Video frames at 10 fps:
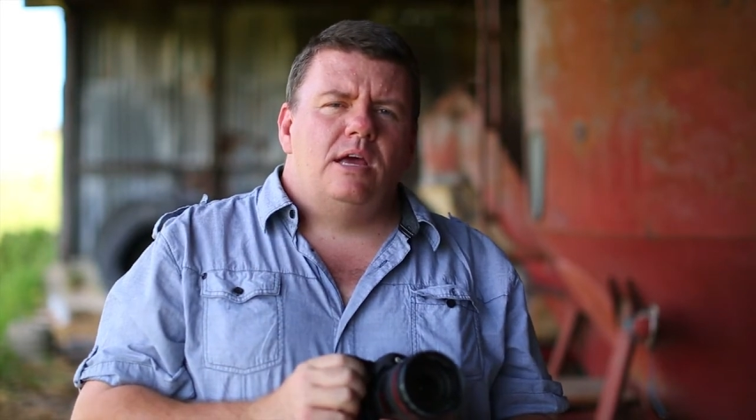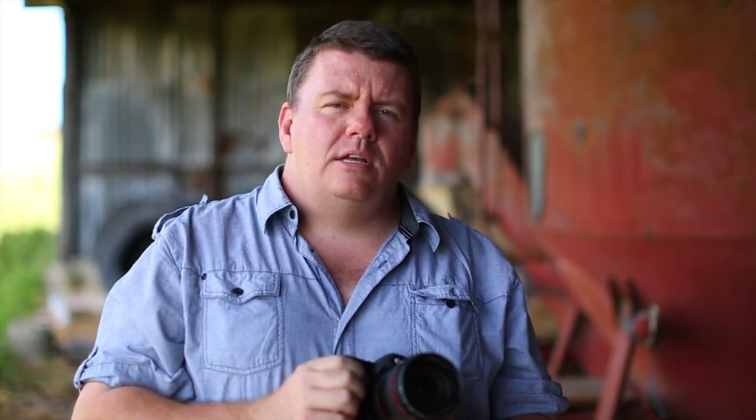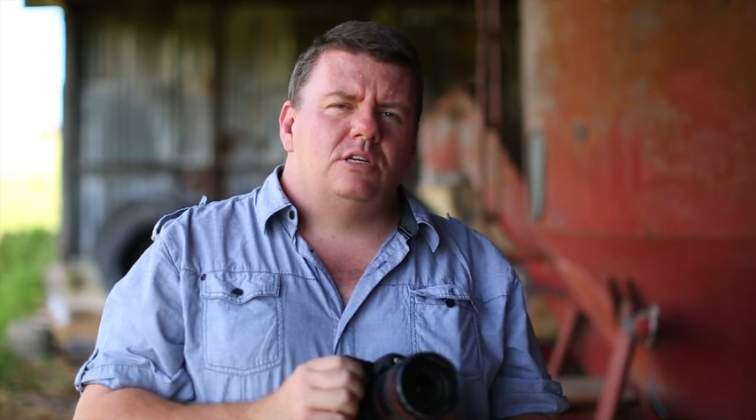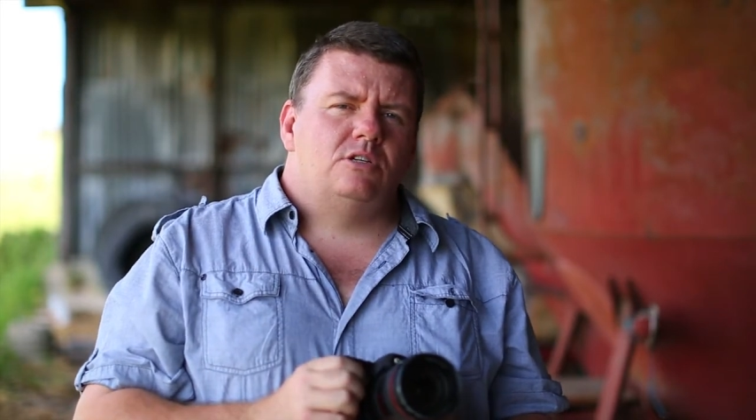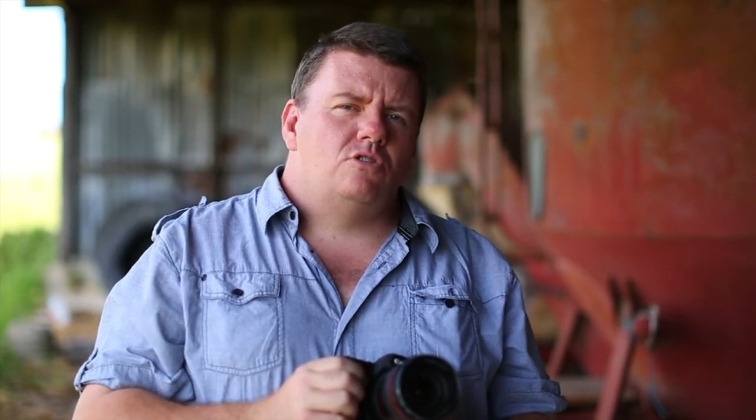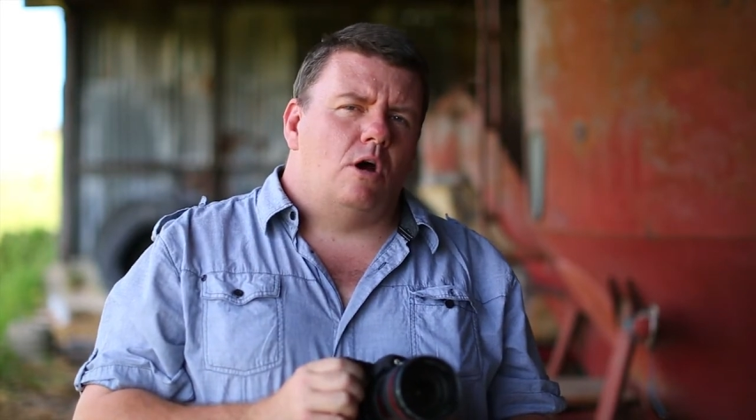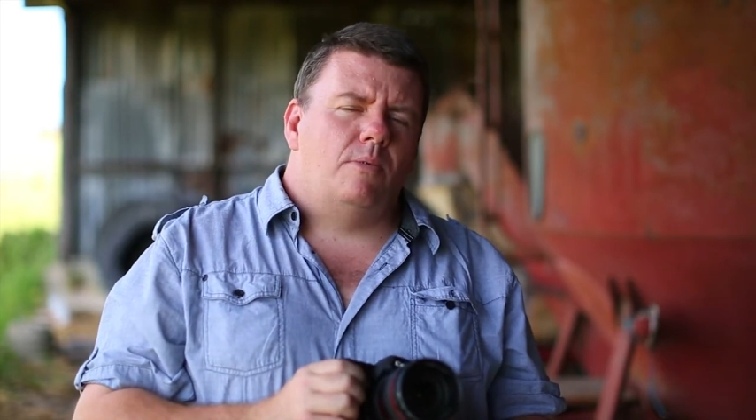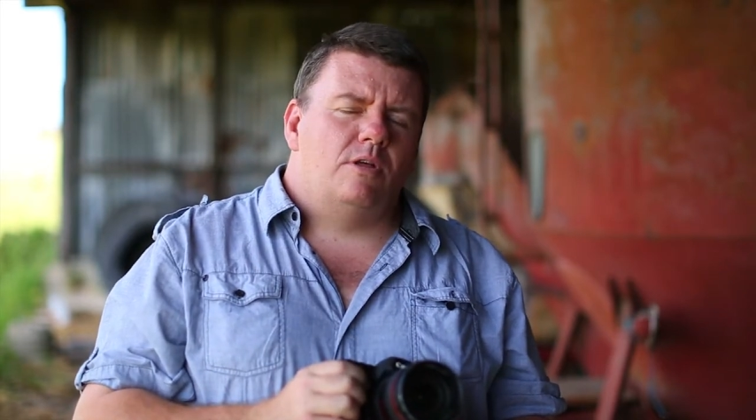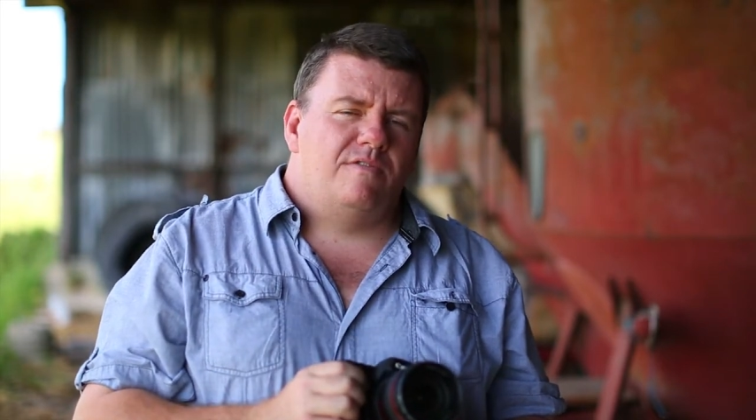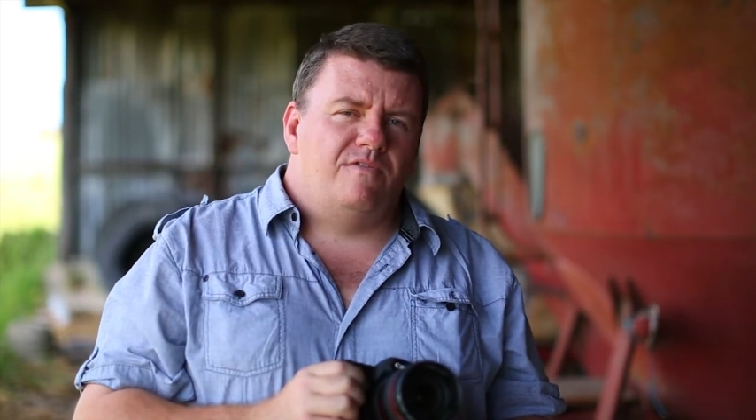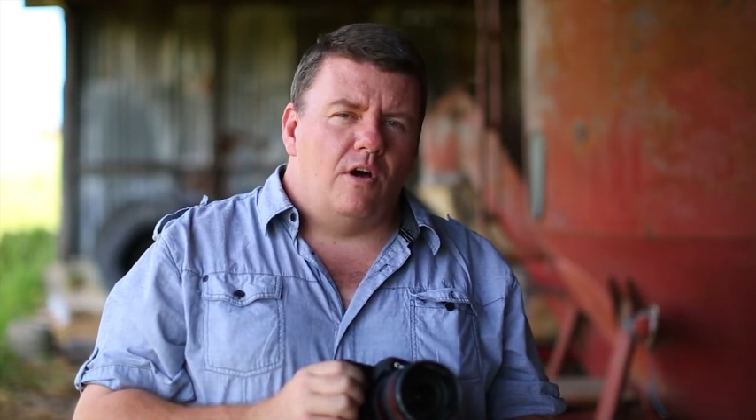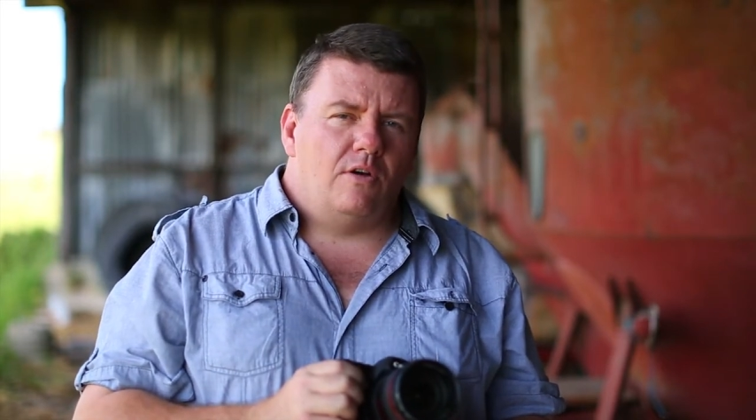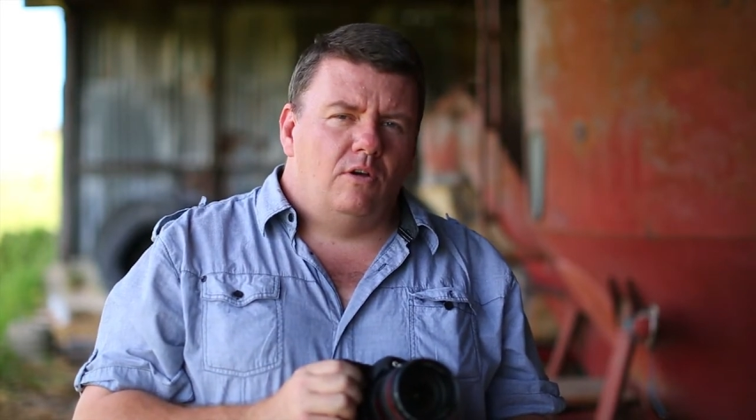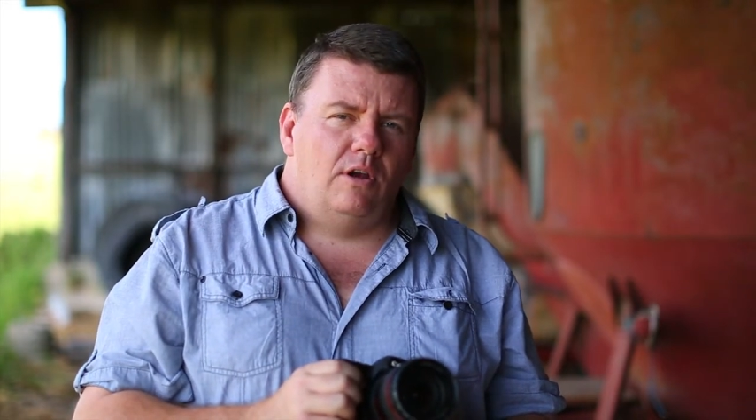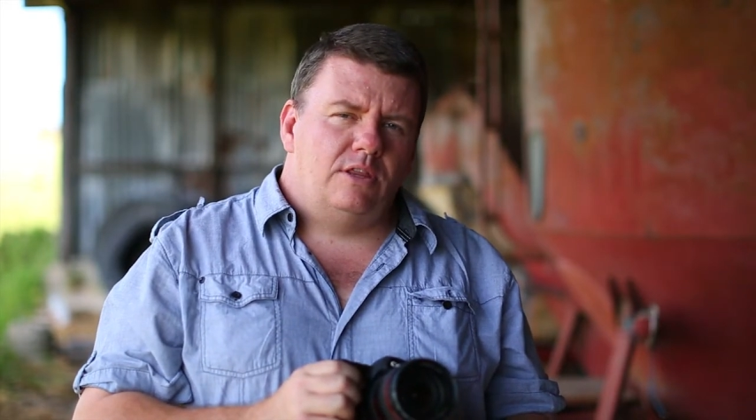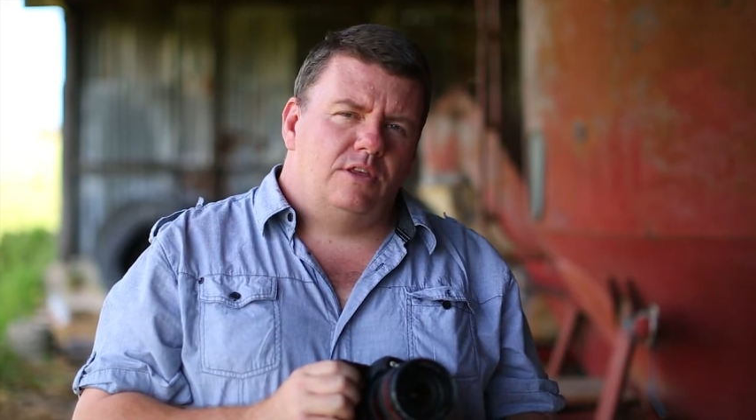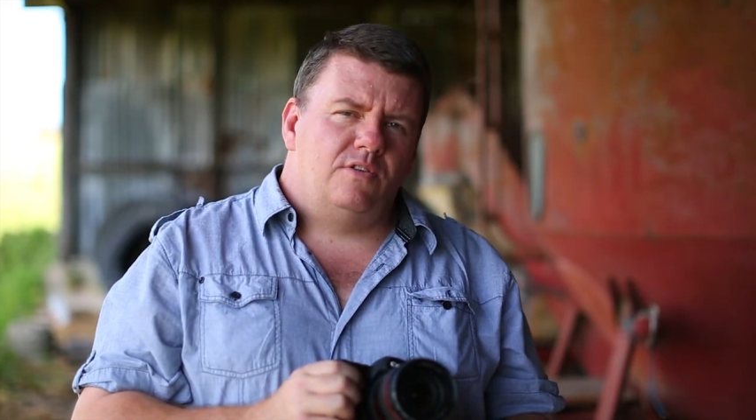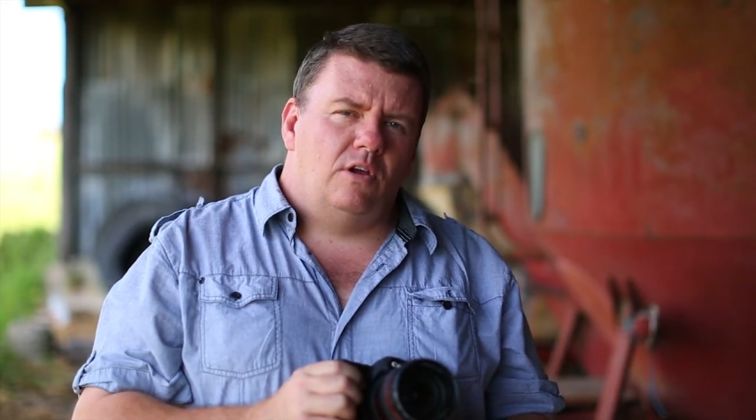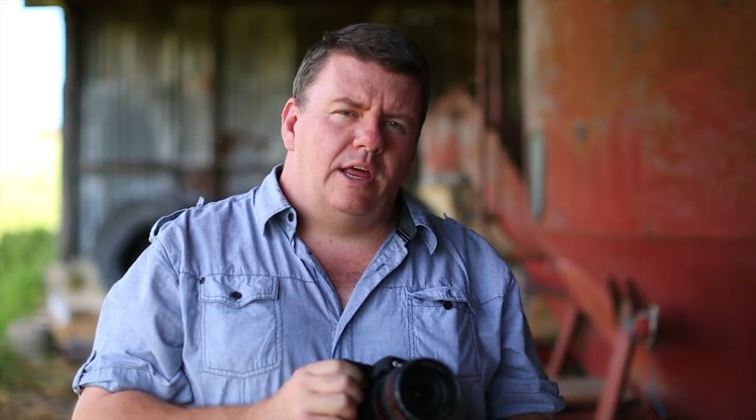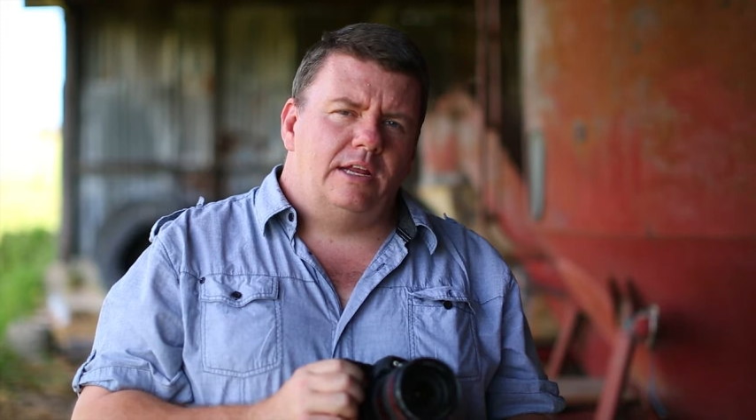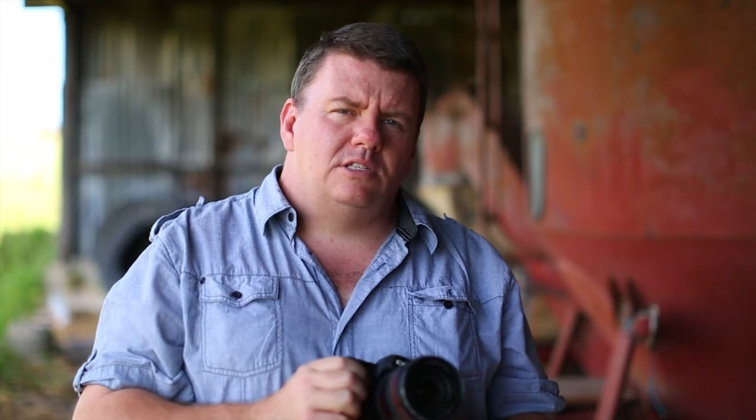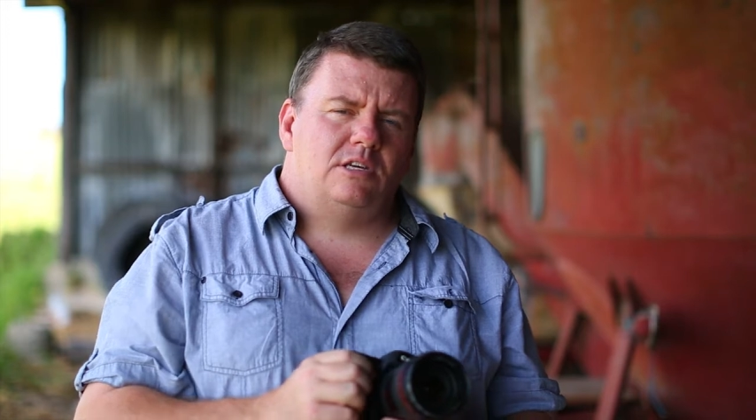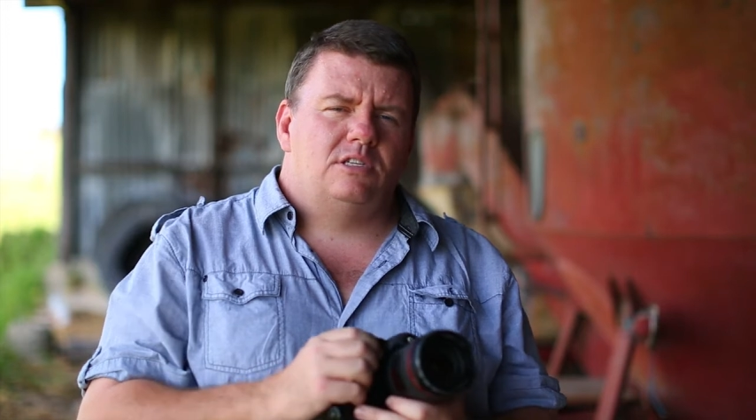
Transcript: It's controlled by the focal length of your lens.